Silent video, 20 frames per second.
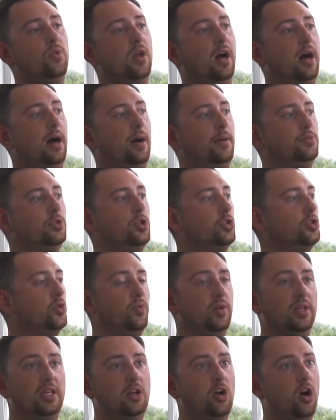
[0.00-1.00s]
It's also
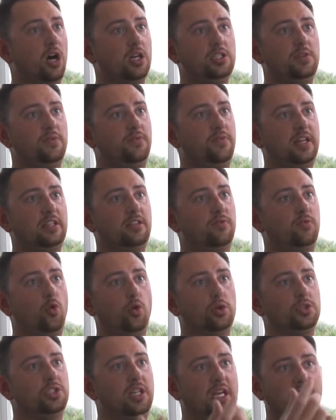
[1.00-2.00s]
really cost-effective
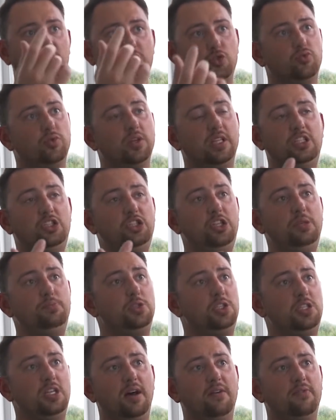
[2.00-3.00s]
courses, like just really cheap
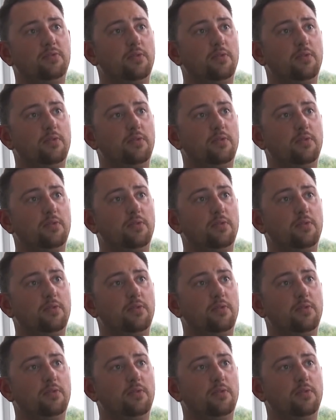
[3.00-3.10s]
stuff.